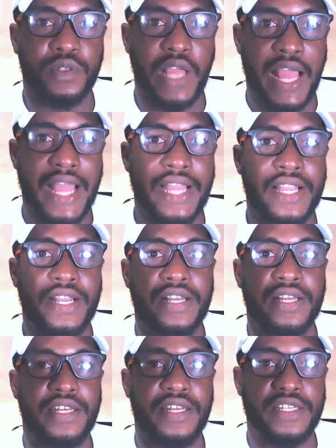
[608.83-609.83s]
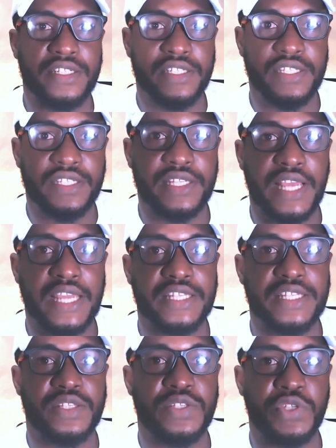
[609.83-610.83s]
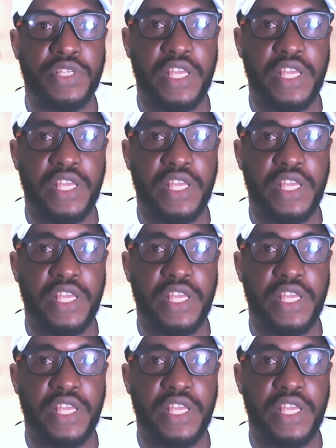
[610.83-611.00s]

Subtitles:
hack legit sites you